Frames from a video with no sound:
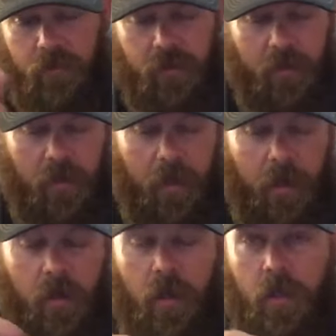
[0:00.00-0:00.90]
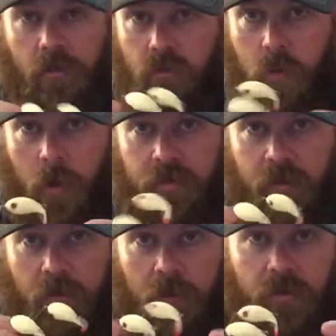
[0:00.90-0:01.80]
sitting there
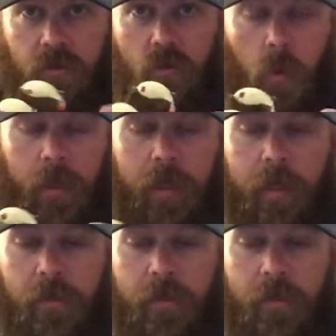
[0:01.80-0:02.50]
twisting this and tweaking